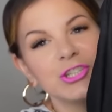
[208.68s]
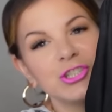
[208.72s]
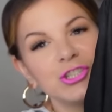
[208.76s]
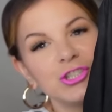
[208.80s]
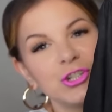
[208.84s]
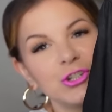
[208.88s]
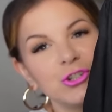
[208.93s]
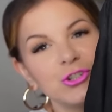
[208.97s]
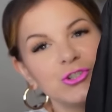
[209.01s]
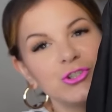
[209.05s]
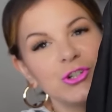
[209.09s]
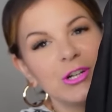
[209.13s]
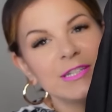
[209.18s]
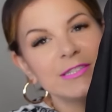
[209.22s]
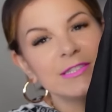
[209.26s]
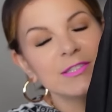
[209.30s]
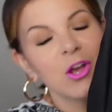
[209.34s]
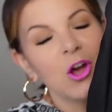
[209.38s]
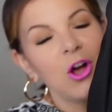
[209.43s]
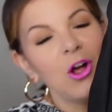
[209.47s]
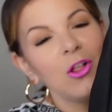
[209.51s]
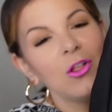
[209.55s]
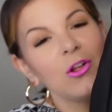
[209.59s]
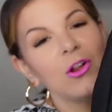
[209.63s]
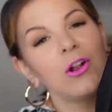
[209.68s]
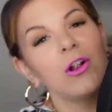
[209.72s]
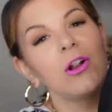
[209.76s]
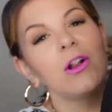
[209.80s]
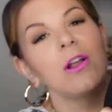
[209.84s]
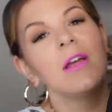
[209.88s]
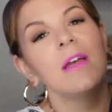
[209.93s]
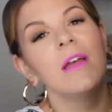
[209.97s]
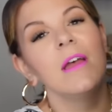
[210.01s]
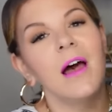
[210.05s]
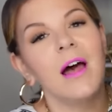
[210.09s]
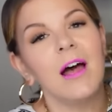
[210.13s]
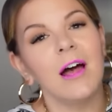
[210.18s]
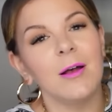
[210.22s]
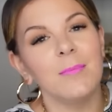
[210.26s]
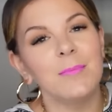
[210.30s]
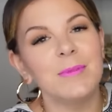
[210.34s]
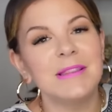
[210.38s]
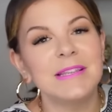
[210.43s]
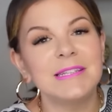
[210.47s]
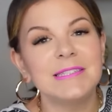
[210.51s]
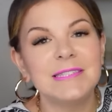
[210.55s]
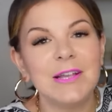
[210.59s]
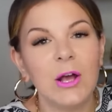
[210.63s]
shirt dress collar.
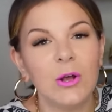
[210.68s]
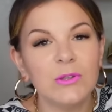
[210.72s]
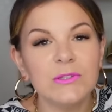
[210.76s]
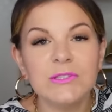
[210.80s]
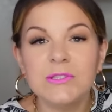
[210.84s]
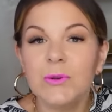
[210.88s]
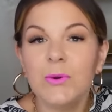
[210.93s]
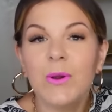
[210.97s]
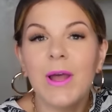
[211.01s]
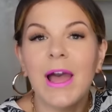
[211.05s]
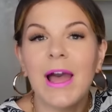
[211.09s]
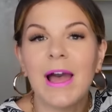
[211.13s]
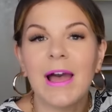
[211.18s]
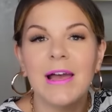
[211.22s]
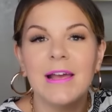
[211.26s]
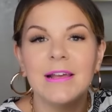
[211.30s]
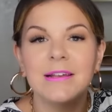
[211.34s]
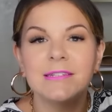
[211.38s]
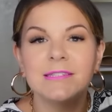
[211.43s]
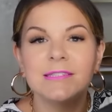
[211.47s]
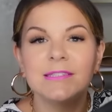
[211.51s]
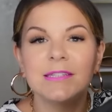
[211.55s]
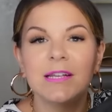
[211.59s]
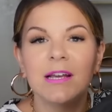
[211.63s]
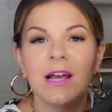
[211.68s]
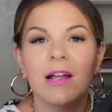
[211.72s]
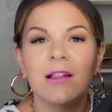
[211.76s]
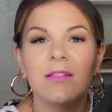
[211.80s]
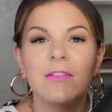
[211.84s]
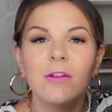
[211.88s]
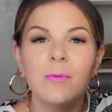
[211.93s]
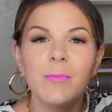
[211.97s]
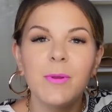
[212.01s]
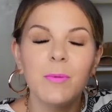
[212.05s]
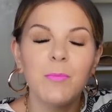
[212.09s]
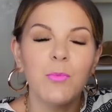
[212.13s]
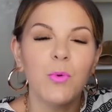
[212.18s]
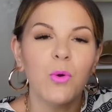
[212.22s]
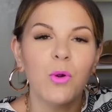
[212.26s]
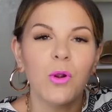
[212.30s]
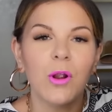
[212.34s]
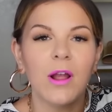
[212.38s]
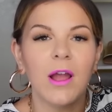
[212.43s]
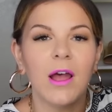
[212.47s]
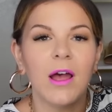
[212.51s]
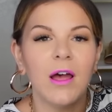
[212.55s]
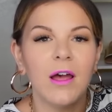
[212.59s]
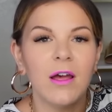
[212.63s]
This also has a little bit more
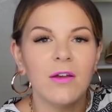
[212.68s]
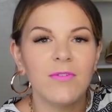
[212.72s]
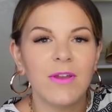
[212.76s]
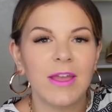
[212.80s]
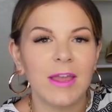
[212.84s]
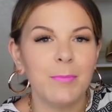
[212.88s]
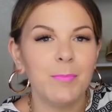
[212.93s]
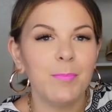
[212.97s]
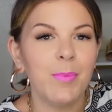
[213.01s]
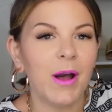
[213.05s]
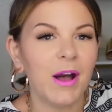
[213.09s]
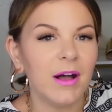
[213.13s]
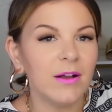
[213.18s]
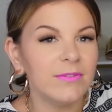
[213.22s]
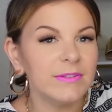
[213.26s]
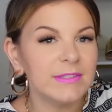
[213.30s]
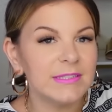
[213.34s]
of a puff